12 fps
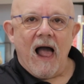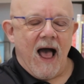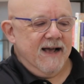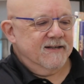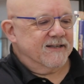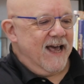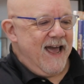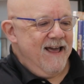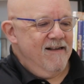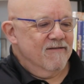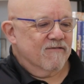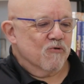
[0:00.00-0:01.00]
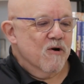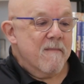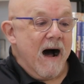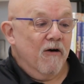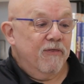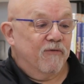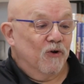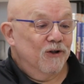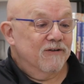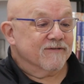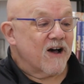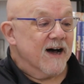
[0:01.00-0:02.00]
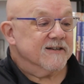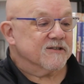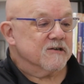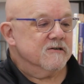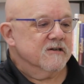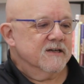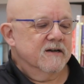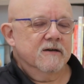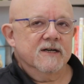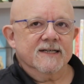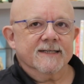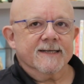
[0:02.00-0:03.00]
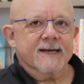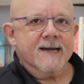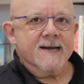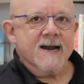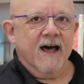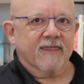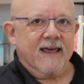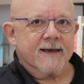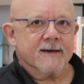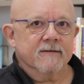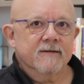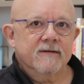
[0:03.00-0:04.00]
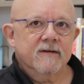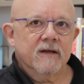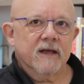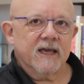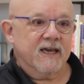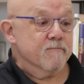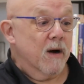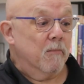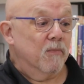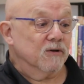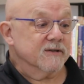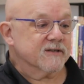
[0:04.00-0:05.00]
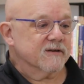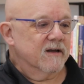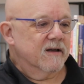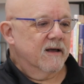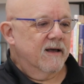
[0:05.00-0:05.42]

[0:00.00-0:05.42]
I say through a mouthful of custard. "Nothing," he mumbles.